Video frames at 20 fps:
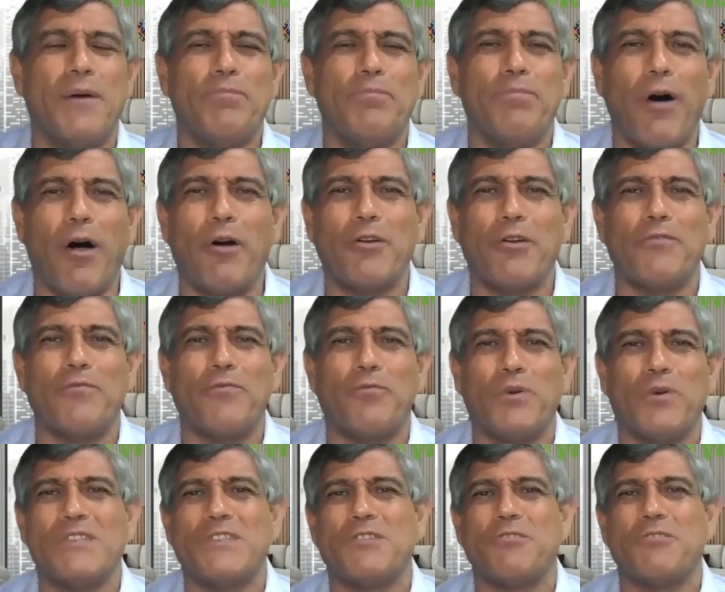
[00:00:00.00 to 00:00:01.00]
part of
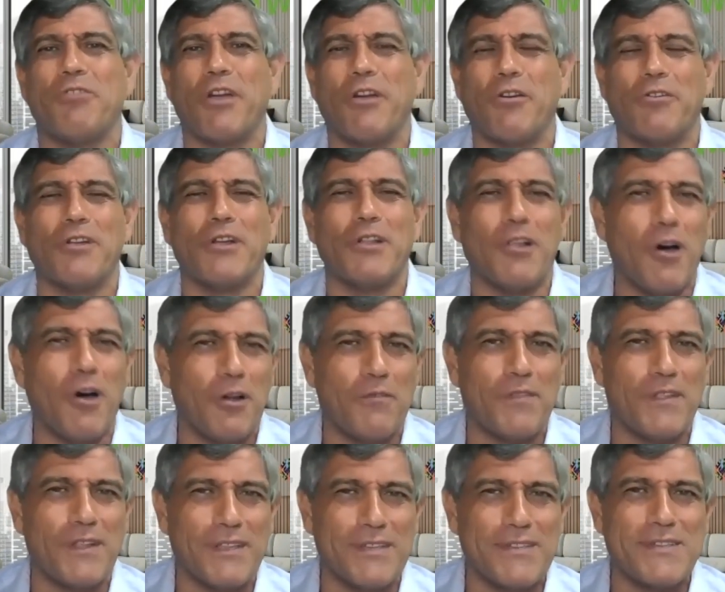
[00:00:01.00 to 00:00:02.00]
what's triggered a lot
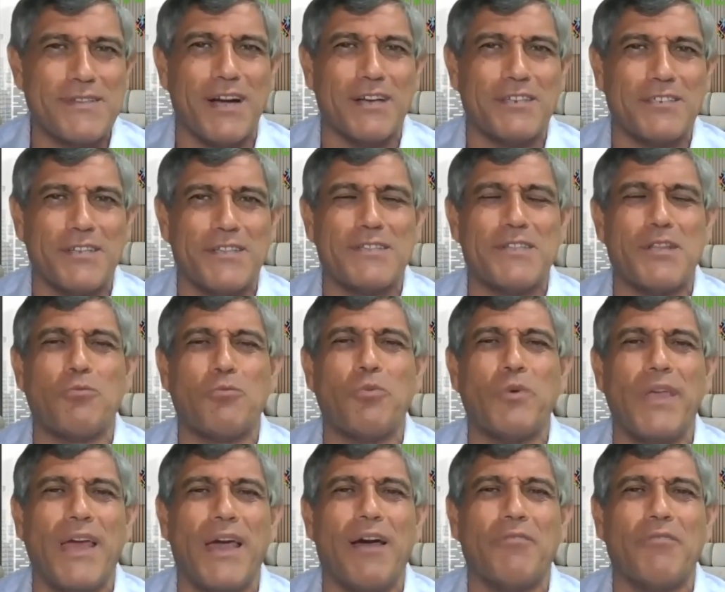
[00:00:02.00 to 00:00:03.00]
of the discussions that
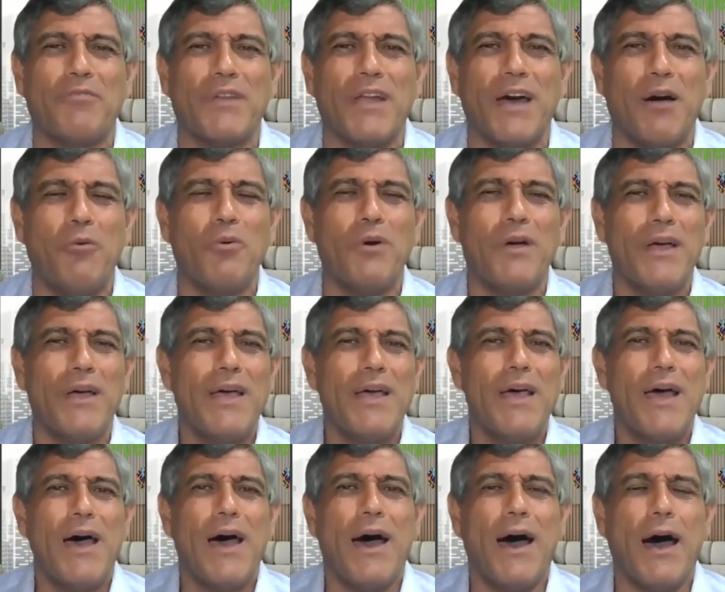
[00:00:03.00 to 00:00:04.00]
we have now.
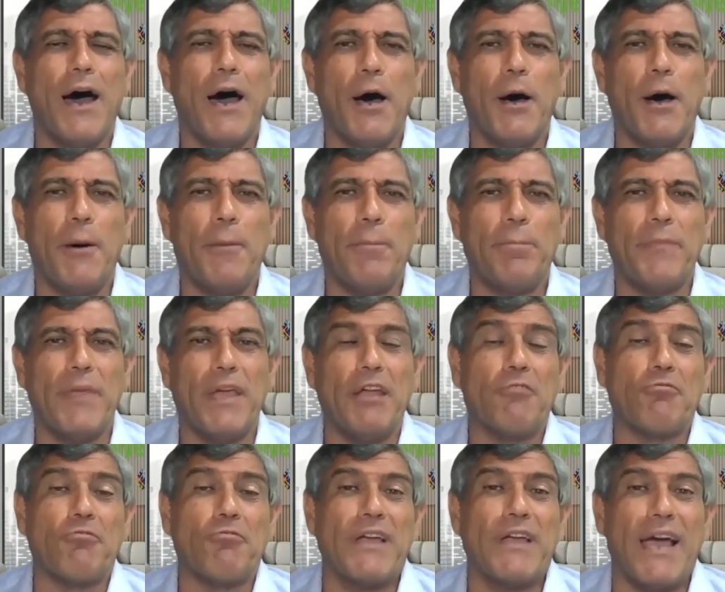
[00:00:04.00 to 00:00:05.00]

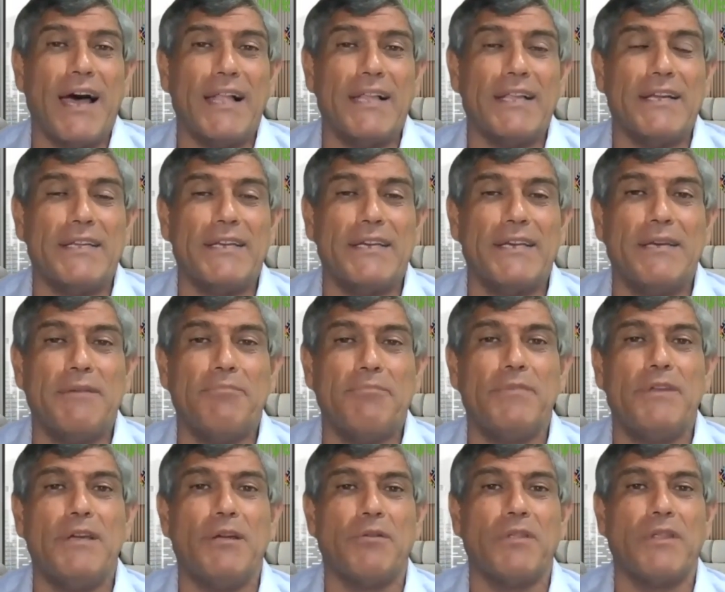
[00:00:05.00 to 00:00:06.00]
In reality,
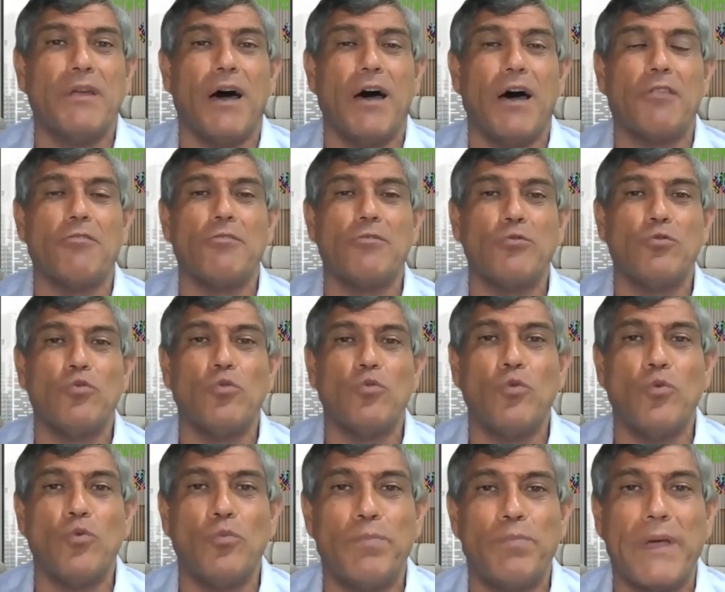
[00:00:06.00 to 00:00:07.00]
the other
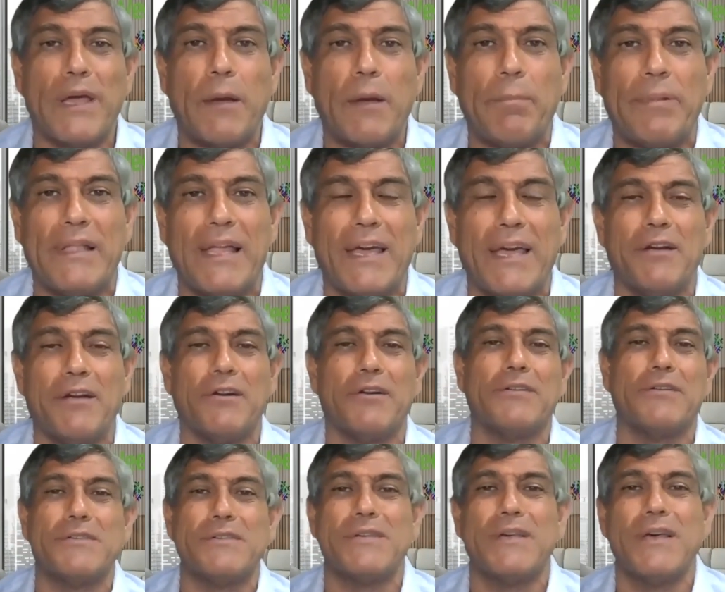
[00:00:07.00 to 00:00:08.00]
two big
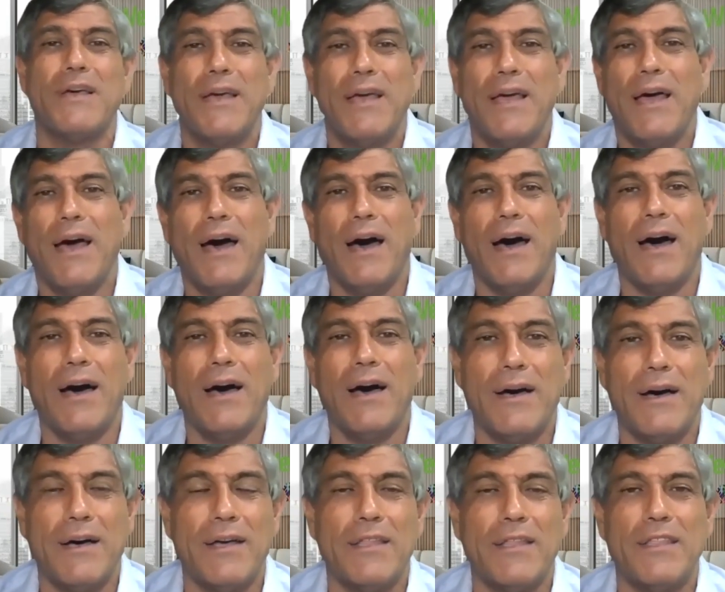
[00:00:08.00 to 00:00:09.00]
players
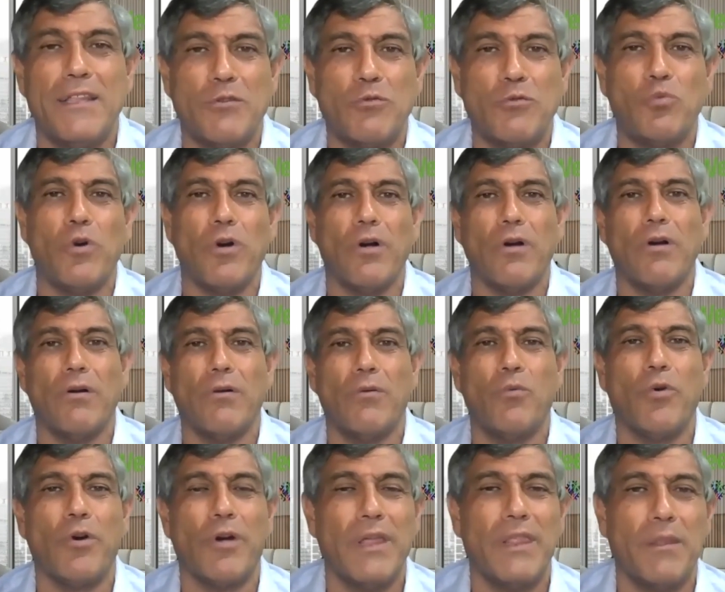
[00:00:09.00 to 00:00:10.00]
that
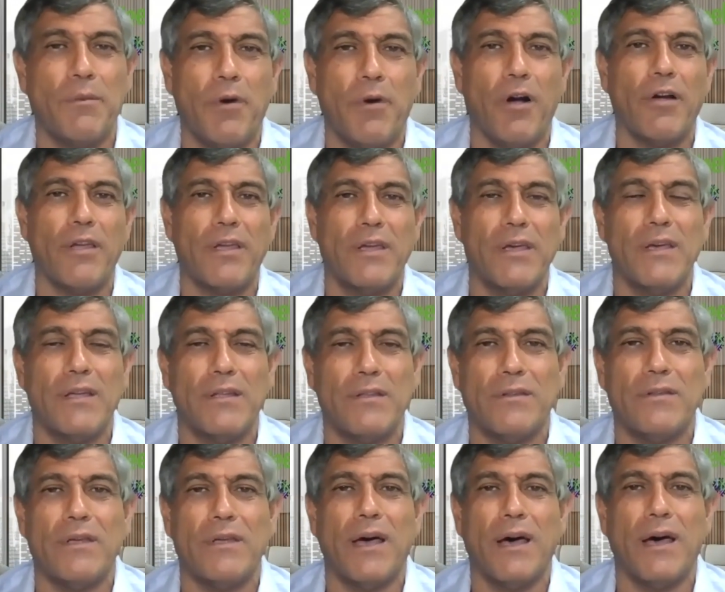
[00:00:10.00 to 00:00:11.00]
were in the market
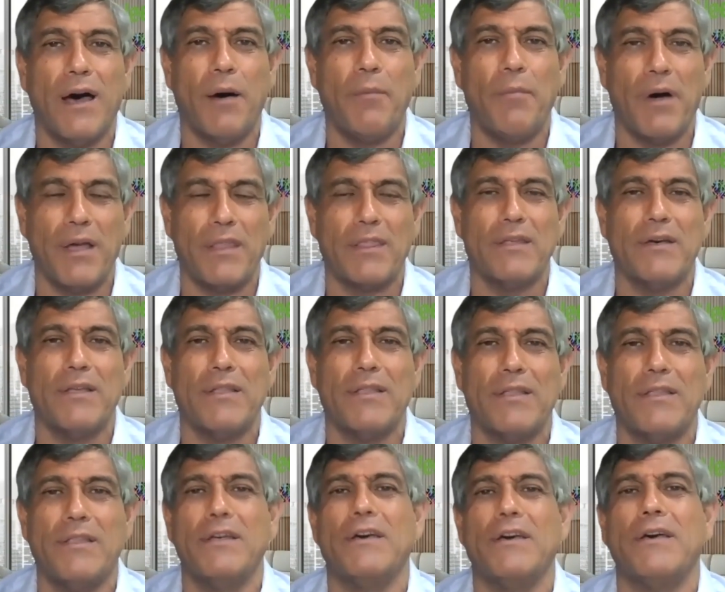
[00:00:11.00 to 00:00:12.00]
among
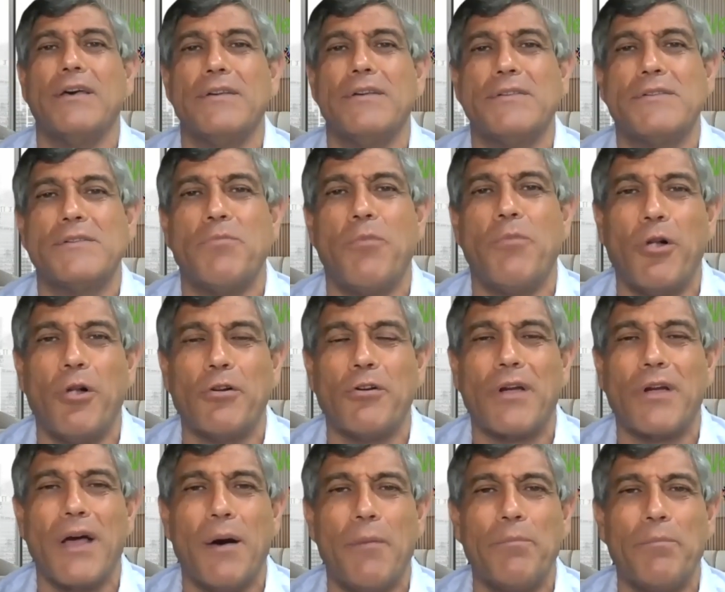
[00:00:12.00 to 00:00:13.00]
the smaller
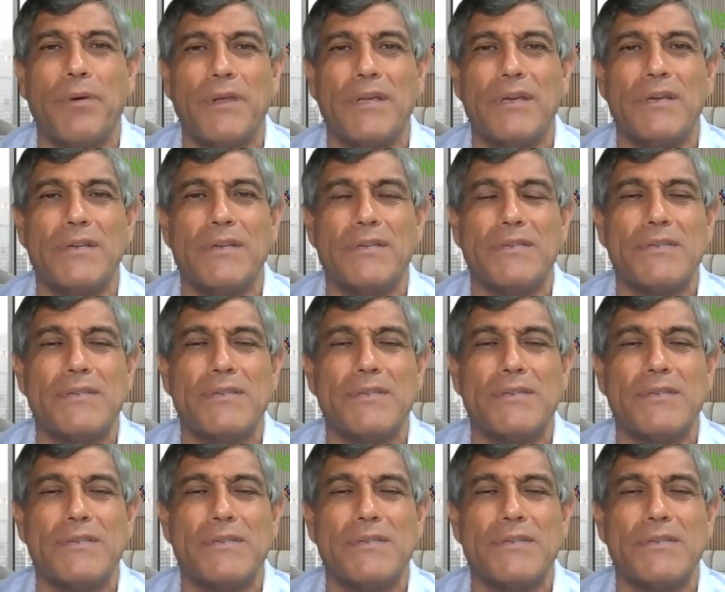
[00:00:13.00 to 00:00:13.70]
companies,